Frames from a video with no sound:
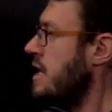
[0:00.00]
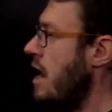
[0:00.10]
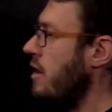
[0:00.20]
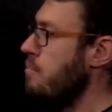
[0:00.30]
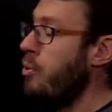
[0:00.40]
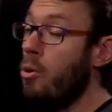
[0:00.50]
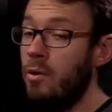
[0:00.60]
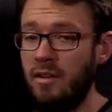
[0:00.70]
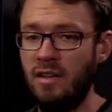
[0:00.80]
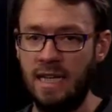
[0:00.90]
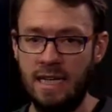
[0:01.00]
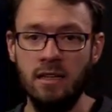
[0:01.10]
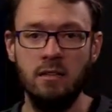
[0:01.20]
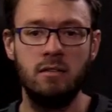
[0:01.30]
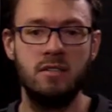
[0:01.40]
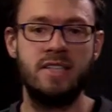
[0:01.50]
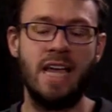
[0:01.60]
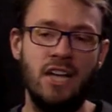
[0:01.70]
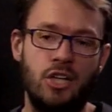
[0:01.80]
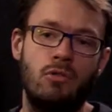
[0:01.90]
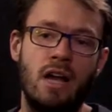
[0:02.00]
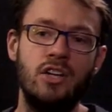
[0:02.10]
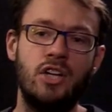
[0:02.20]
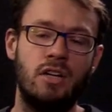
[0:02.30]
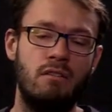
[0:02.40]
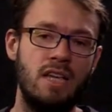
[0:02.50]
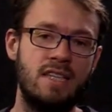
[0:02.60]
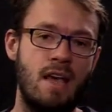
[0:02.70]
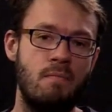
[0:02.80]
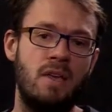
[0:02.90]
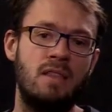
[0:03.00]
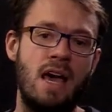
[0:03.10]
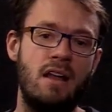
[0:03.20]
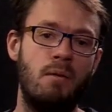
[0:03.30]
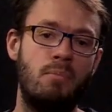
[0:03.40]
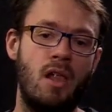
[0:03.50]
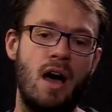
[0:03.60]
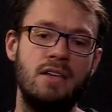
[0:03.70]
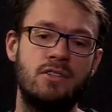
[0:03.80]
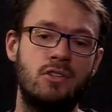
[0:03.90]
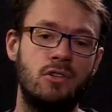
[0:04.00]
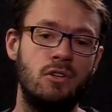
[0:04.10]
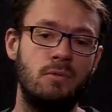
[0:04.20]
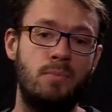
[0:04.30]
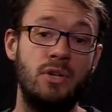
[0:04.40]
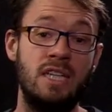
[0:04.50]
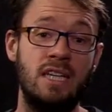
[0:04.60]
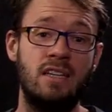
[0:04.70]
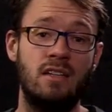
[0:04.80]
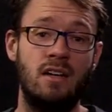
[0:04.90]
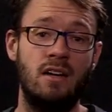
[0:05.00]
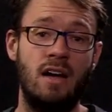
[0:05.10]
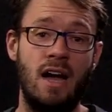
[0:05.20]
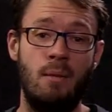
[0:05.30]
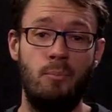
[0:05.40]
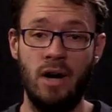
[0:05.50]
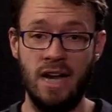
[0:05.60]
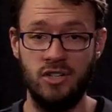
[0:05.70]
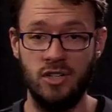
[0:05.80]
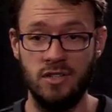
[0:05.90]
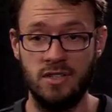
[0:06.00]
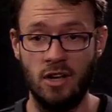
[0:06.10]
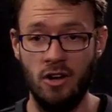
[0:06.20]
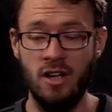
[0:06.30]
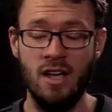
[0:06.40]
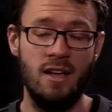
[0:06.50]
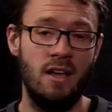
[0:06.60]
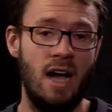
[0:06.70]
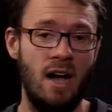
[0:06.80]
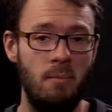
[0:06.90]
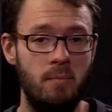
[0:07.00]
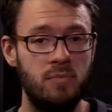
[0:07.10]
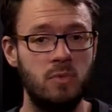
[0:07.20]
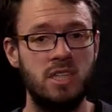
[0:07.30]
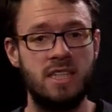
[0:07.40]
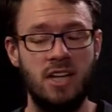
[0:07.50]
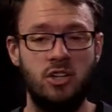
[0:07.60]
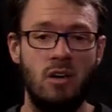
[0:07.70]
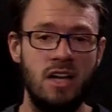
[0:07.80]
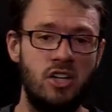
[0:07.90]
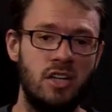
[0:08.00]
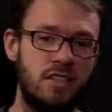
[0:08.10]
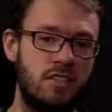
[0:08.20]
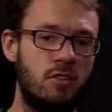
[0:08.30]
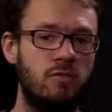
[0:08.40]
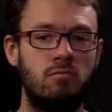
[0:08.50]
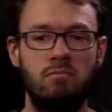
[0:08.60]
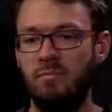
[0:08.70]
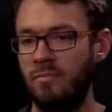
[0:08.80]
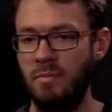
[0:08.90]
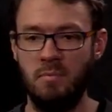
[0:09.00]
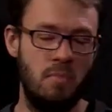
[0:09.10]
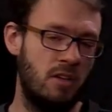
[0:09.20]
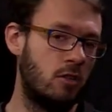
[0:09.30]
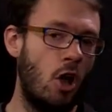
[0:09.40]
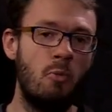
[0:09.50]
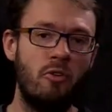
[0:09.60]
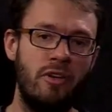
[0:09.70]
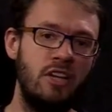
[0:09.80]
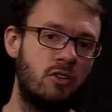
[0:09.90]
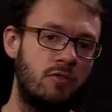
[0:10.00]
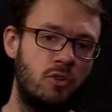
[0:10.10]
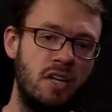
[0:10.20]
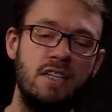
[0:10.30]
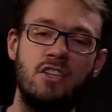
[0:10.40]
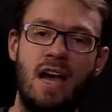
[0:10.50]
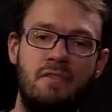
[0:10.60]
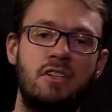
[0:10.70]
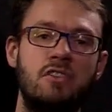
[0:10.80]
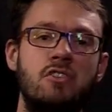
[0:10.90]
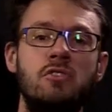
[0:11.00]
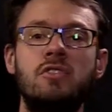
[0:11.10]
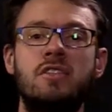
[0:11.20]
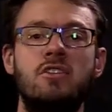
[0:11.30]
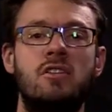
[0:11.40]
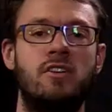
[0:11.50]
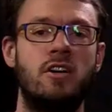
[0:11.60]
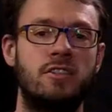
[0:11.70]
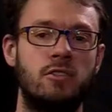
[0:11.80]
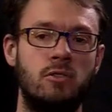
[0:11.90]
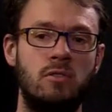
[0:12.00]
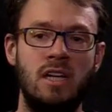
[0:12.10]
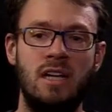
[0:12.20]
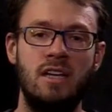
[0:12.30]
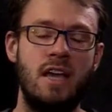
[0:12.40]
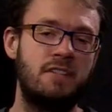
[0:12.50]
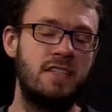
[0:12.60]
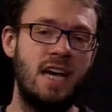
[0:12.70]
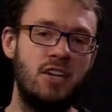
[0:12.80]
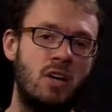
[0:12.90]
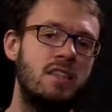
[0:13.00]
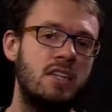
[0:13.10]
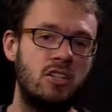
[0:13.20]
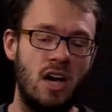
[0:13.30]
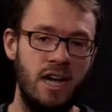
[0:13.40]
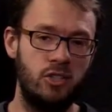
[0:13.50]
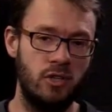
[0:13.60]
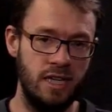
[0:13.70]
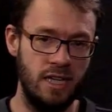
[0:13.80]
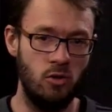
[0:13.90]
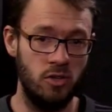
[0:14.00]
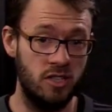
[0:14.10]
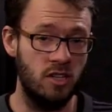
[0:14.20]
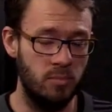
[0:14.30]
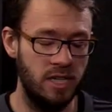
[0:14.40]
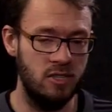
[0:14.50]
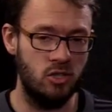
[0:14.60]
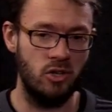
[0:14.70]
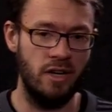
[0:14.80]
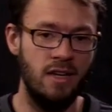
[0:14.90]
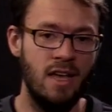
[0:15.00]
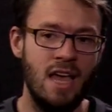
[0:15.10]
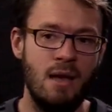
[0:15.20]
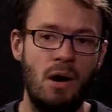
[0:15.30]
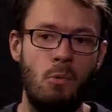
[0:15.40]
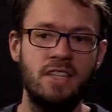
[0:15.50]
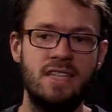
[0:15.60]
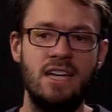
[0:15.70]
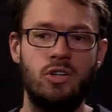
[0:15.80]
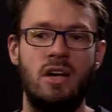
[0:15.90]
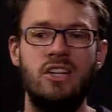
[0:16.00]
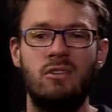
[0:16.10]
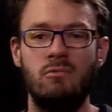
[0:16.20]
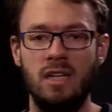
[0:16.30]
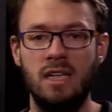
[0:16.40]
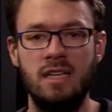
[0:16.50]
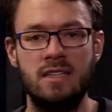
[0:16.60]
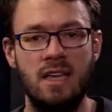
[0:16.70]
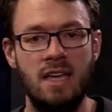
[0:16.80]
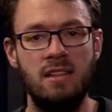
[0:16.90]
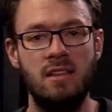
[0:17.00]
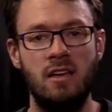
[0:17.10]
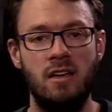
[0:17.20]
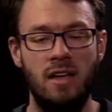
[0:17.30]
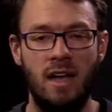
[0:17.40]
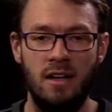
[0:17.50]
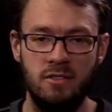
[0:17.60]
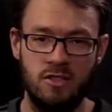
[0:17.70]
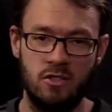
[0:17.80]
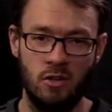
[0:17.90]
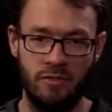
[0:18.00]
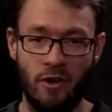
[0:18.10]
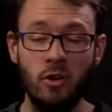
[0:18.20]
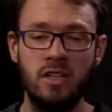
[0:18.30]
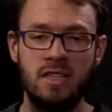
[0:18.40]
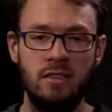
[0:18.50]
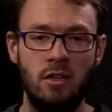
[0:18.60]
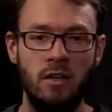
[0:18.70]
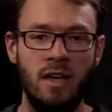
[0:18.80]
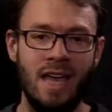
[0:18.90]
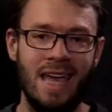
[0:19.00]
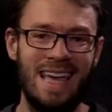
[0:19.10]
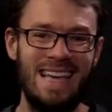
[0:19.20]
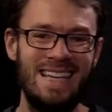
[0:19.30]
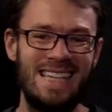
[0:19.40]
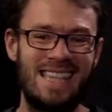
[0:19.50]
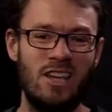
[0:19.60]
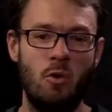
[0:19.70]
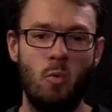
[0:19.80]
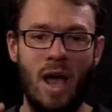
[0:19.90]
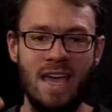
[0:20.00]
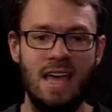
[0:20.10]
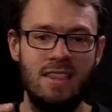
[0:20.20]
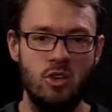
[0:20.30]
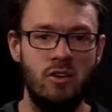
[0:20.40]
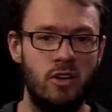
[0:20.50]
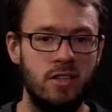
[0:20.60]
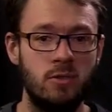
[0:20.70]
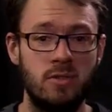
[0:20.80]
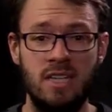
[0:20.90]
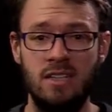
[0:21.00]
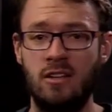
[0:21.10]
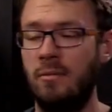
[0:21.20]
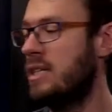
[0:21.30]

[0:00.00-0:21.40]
Now, importantly, saturation is something that applies to particular branches. So saturation is a sort of global feature of trees. You have to use the universal, you have to saturate the entire tree in order to complete the tree. But what saturation really is in the sort of focusing on is the way that the universal sits on a